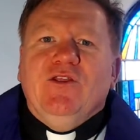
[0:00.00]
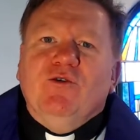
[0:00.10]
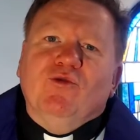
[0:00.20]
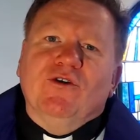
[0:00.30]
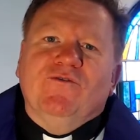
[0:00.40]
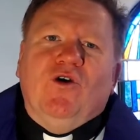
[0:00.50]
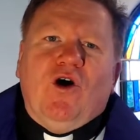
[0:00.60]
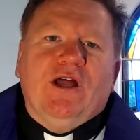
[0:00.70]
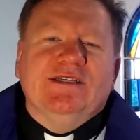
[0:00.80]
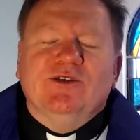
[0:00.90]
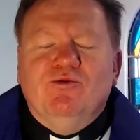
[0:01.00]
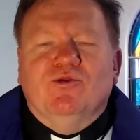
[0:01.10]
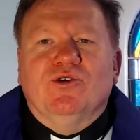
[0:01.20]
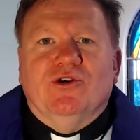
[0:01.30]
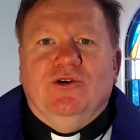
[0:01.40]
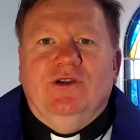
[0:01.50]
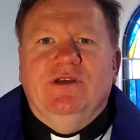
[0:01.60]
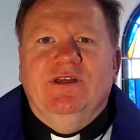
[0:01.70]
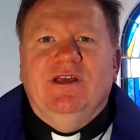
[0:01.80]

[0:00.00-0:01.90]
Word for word: The word of God is a word